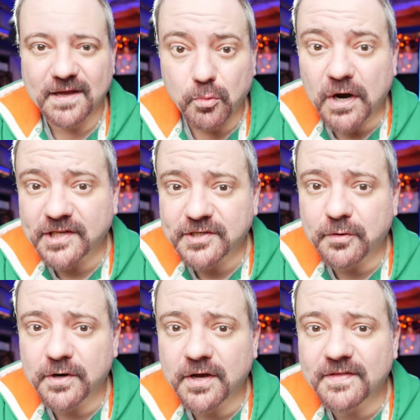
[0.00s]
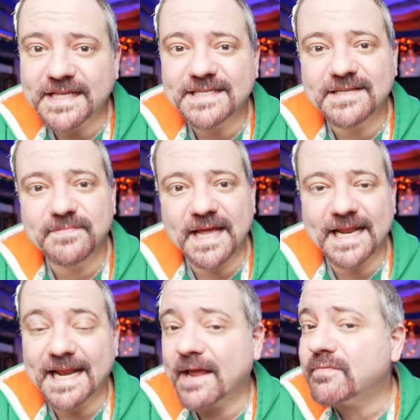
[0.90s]
What is going on? This is Ben,
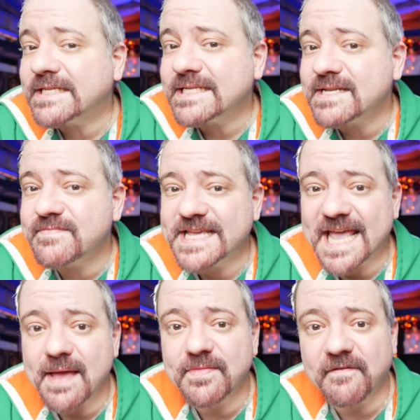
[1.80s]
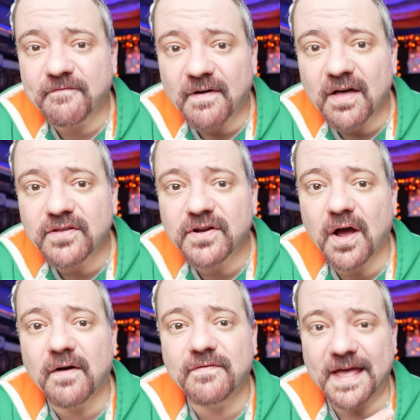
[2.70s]
and I recently became the father
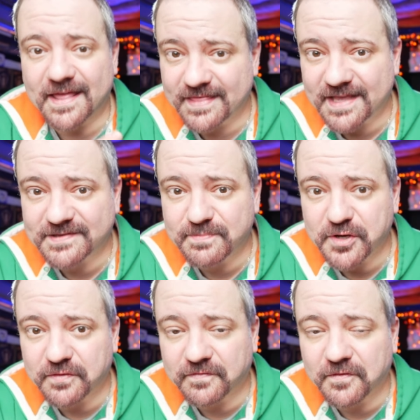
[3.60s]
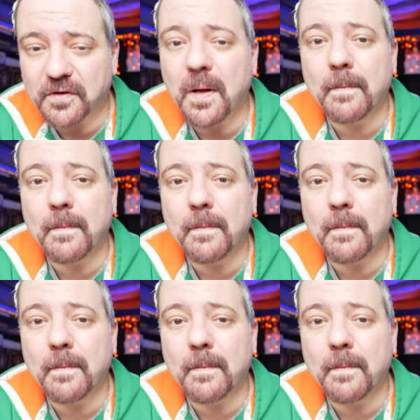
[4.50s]
of this beautiful